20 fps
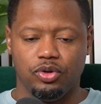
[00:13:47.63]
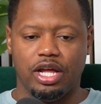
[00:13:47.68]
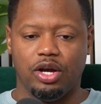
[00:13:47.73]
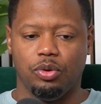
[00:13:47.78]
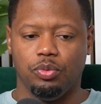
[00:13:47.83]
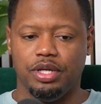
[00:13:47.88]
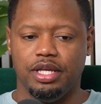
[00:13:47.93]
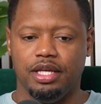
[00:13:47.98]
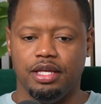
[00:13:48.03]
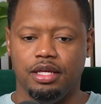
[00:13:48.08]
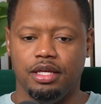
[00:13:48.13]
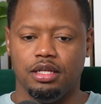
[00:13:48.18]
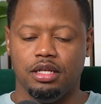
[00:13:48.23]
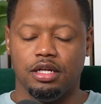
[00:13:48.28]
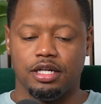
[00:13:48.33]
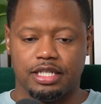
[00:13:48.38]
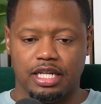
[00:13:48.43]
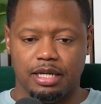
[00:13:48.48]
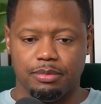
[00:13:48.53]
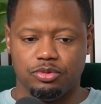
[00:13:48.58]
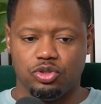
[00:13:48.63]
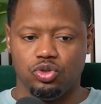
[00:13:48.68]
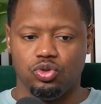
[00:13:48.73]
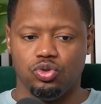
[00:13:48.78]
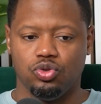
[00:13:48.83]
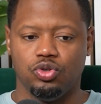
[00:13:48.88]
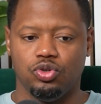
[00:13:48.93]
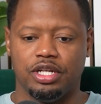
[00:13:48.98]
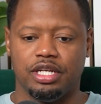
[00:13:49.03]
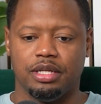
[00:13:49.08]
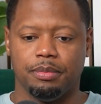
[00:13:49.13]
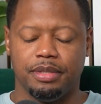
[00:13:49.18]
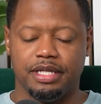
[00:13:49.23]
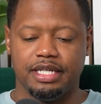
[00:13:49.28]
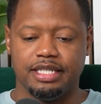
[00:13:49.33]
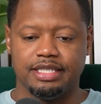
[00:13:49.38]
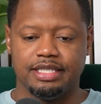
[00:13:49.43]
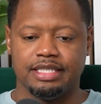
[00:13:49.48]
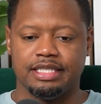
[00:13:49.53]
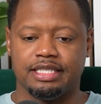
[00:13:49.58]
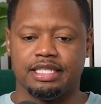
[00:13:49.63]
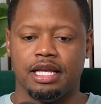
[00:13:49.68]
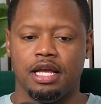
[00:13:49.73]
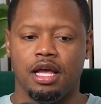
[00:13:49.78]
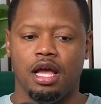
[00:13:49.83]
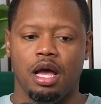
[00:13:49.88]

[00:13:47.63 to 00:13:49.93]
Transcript: that we looked up to in the business,